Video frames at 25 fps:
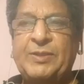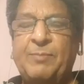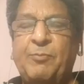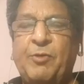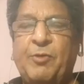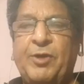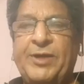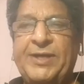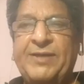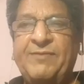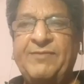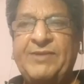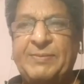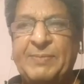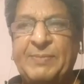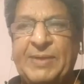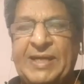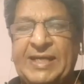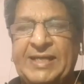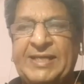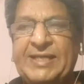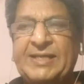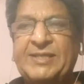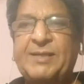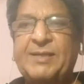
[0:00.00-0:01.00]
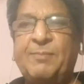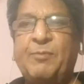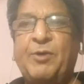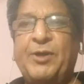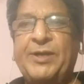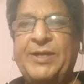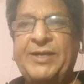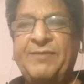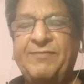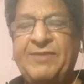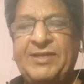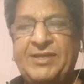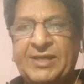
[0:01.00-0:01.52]
body, which maintains the
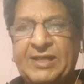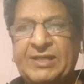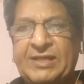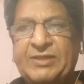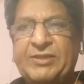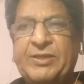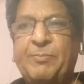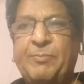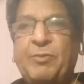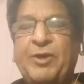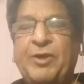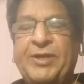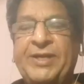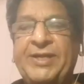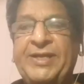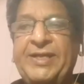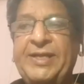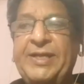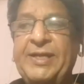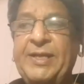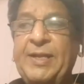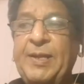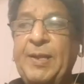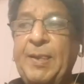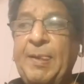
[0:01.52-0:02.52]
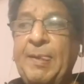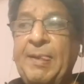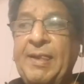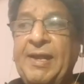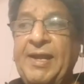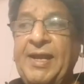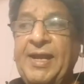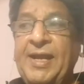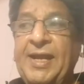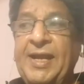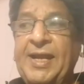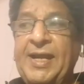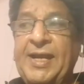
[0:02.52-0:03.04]
body, which runs the body.
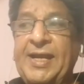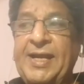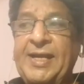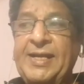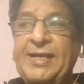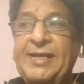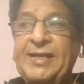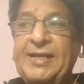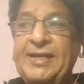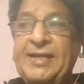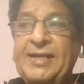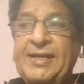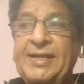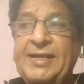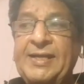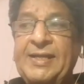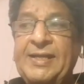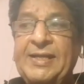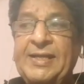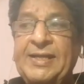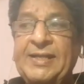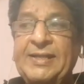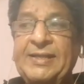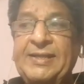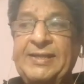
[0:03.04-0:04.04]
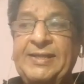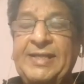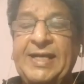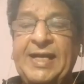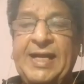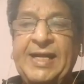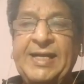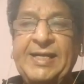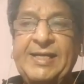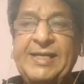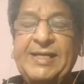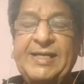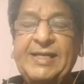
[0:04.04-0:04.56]
And
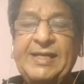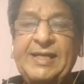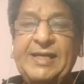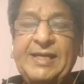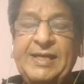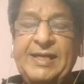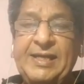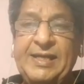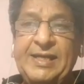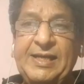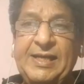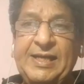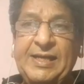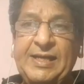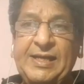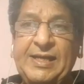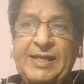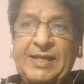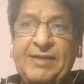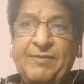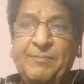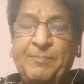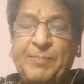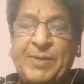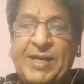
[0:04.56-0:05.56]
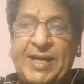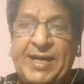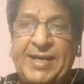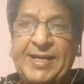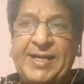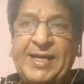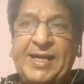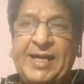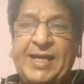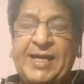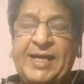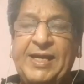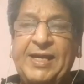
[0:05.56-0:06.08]
that
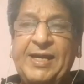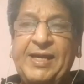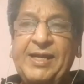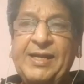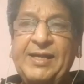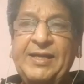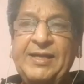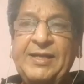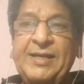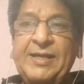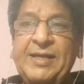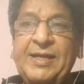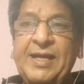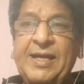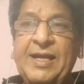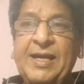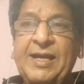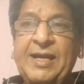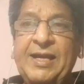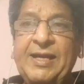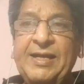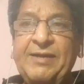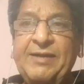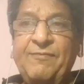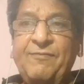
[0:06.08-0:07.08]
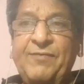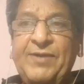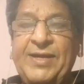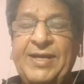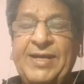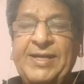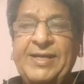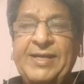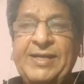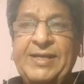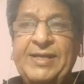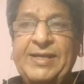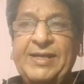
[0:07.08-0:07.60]
prana,
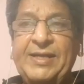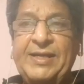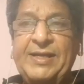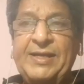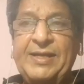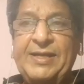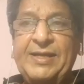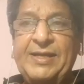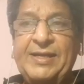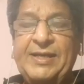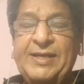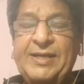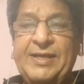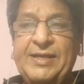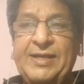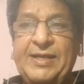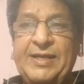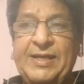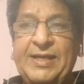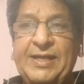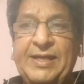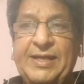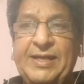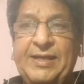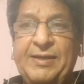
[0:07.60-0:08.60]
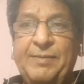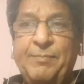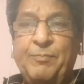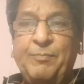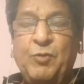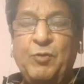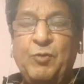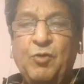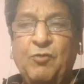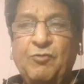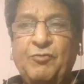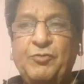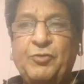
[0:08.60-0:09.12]
when
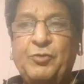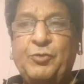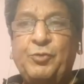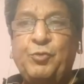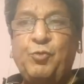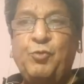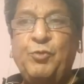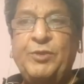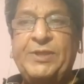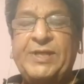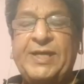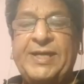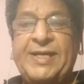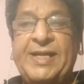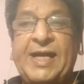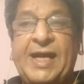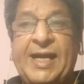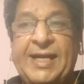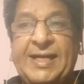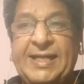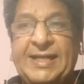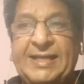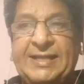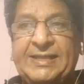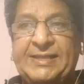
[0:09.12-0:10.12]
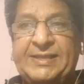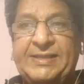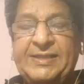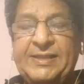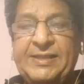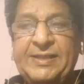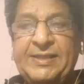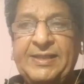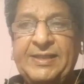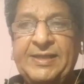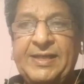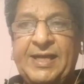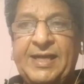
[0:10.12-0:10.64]
moves through the
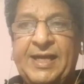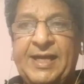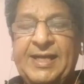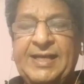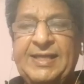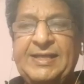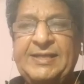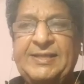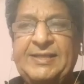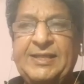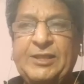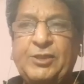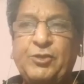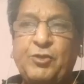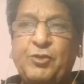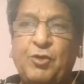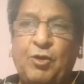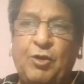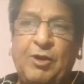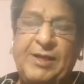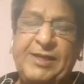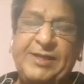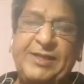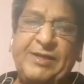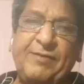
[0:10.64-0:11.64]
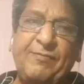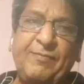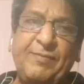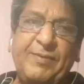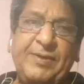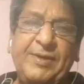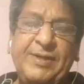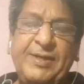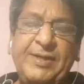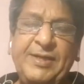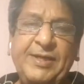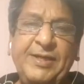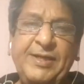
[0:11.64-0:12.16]
nadis is called the
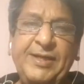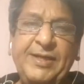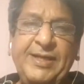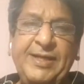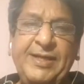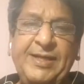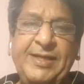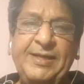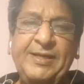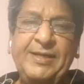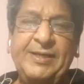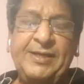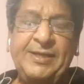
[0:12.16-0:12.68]
in